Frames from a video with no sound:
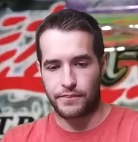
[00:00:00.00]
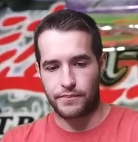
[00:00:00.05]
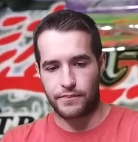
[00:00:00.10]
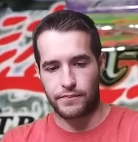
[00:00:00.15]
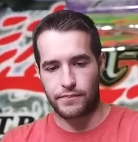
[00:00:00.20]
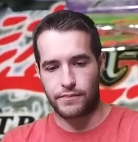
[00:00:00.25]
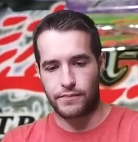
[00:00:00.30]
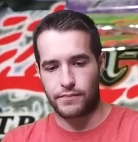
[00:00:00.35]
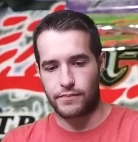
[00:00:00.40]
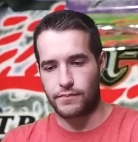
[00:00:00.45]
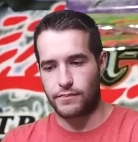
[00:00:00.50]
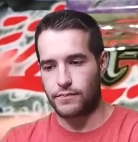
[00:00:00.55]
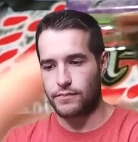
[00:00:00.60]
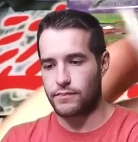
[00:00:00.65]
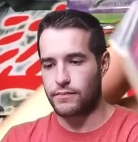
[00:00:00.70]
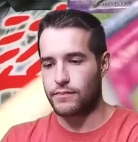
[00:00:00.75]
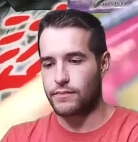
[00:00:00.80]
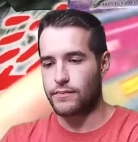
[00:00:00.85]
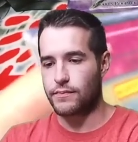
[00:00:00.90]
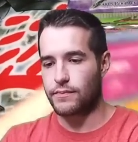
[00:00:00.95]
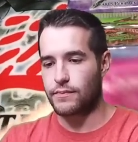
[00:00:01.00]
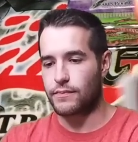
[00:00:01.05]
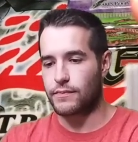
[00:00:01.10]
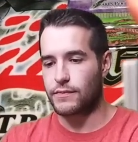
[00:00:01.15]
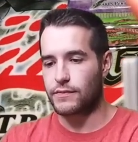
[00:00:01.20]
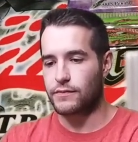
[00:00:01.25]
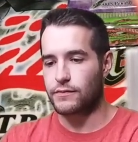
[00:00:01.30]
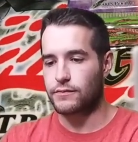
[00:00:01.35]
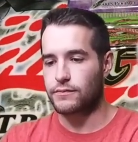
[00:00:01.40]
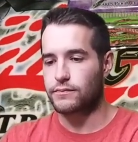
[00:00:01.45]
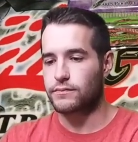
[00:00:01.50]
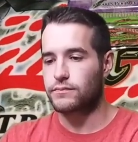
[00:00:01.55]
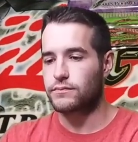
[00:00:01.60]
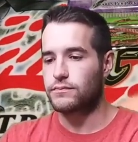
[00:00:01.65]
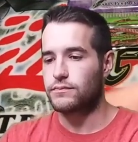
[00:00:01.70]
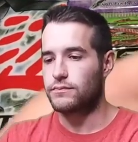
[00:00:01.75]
No one is speaking in this clip.